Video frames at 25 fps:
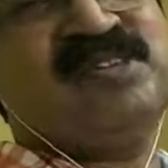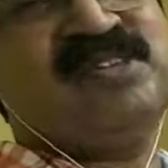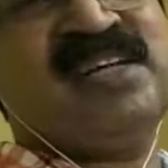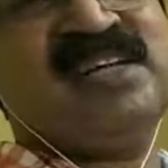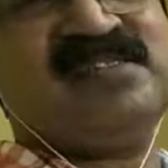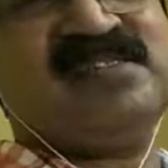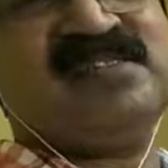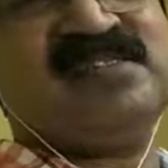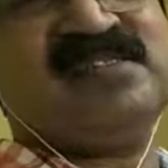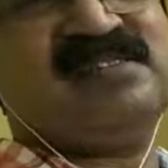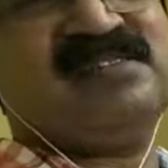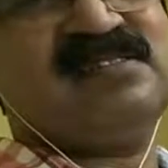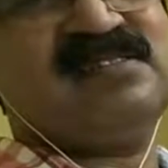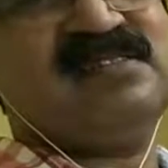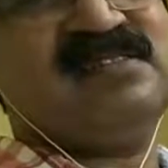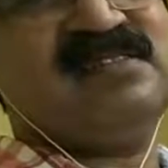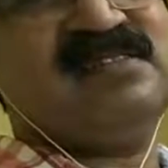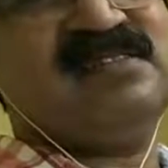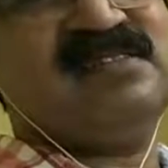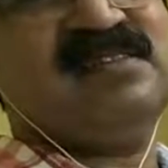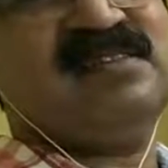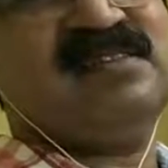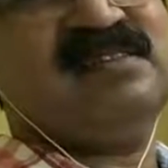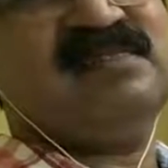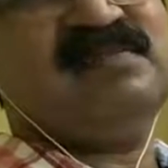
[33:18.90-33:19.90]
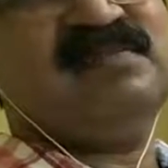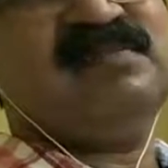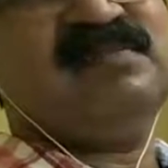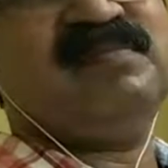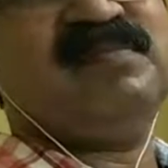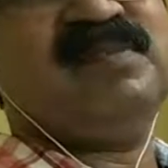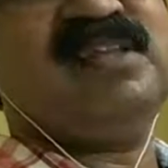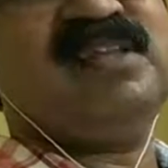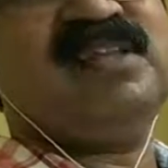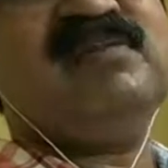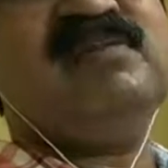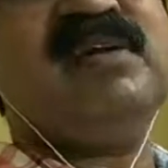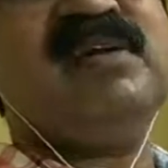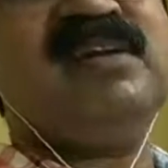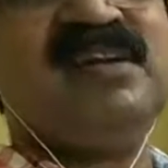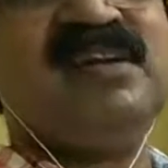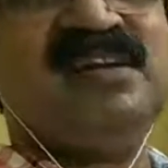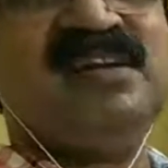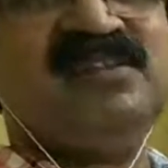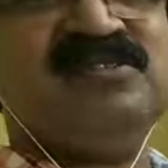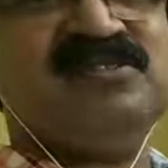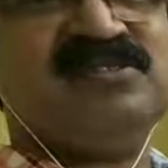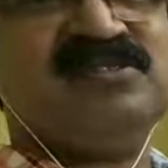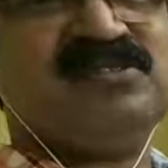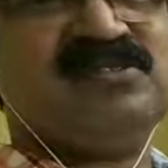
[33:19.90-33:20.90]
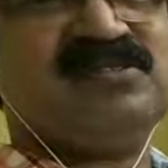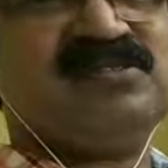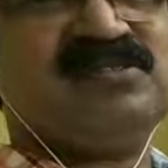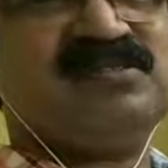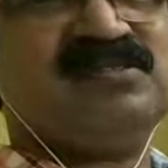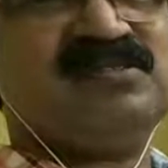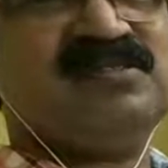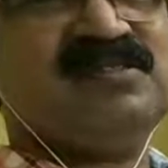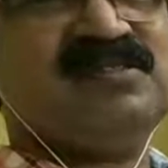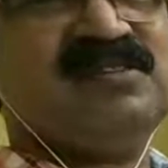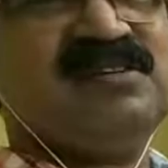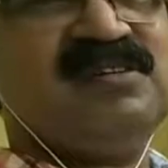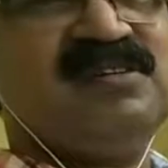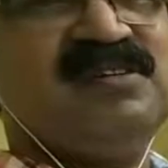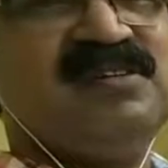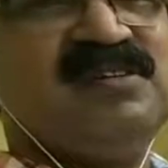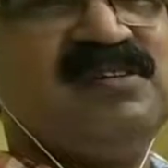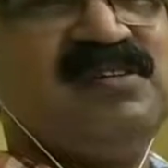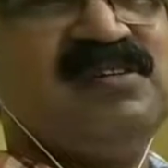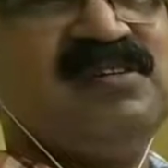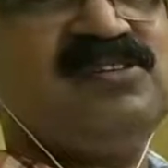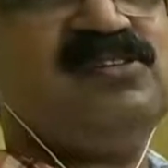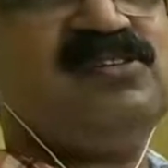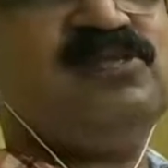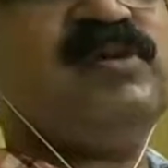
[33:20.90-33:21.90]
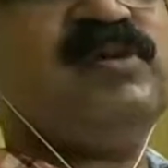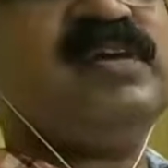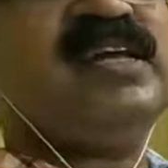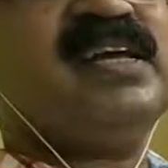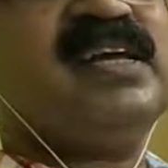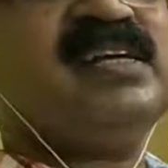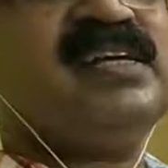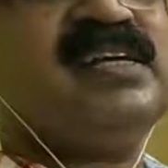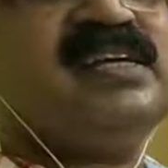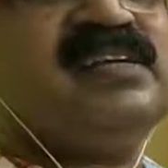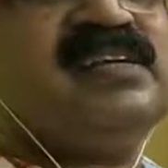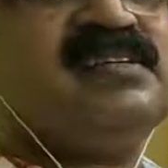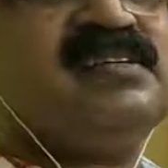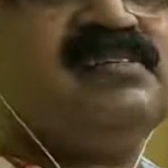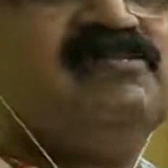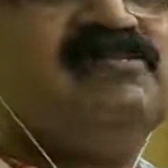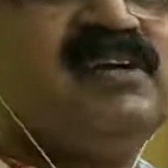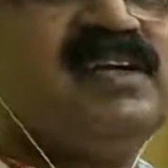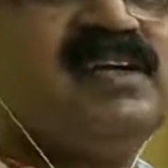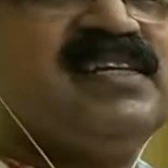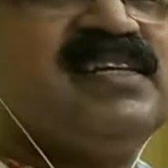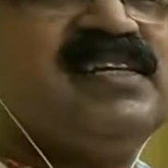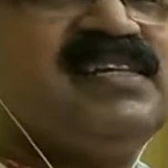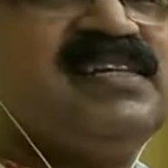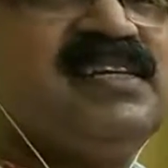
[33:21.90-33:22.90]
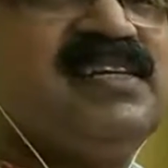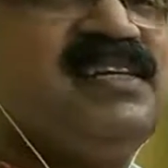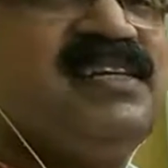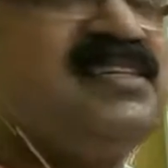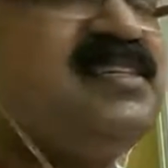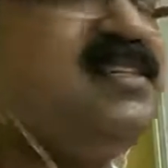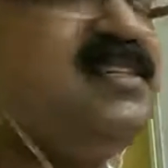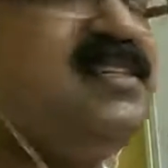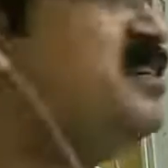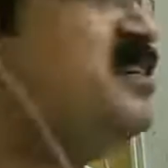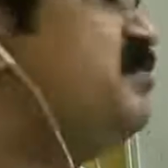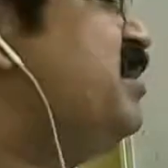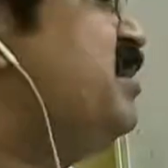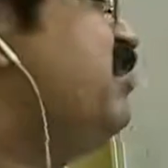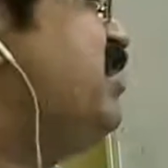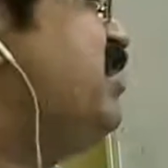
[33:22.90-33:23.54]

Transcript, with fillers: Yes. They are material goods. So we can we can say the statement,